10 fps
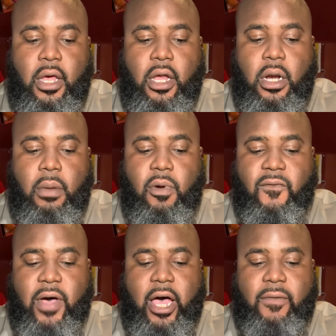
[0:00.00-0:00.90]
Number
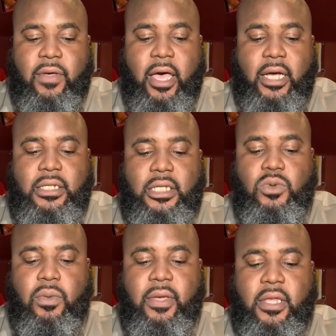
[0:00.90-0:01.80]
5, excellence
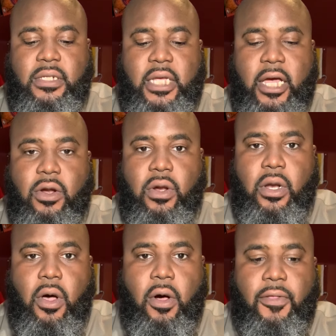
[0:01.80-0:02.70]
will be the standard
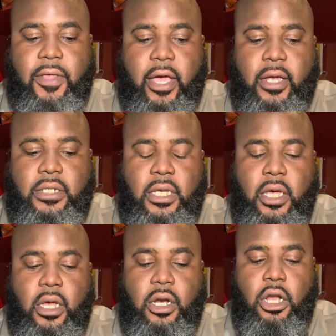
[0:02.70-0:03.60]
in all things.
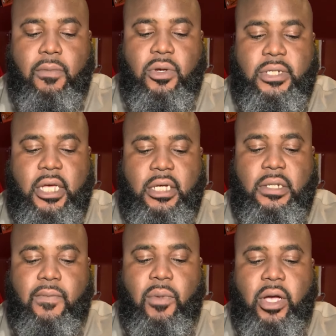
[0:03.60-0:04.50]
Number 6,
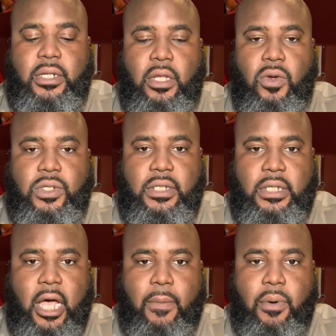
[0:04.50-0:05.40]
bring solutions,
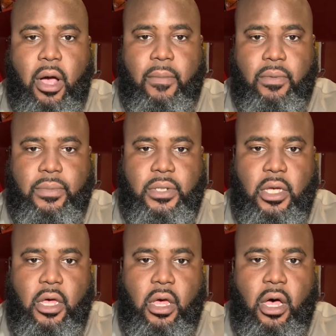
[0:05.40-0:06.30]
not problems.
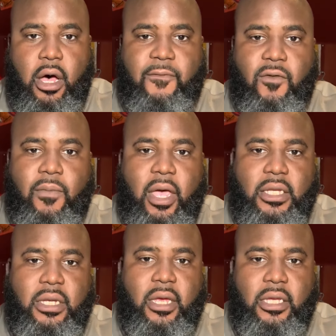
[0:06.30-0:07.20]
For me,
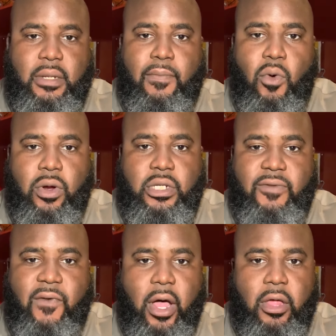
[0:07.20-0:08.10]
it's important to
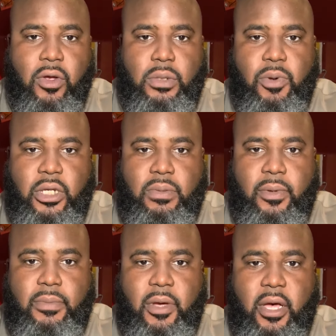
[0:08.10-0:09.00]
follow those
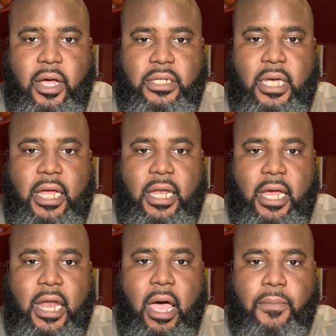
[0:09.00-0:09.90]
principles because
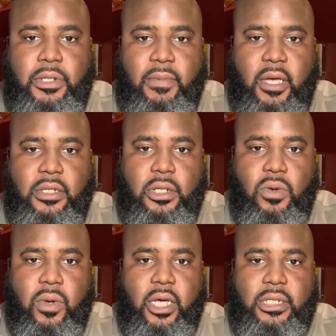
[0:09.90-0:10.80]
it helps me
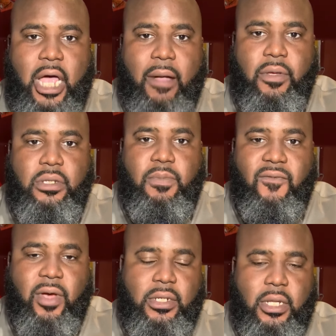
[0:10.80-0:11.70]
to establish
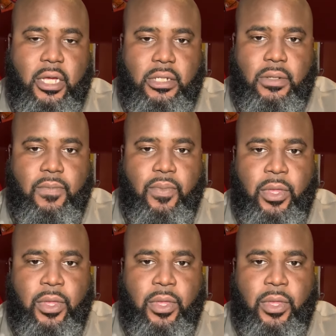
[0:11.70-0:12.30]
professionalism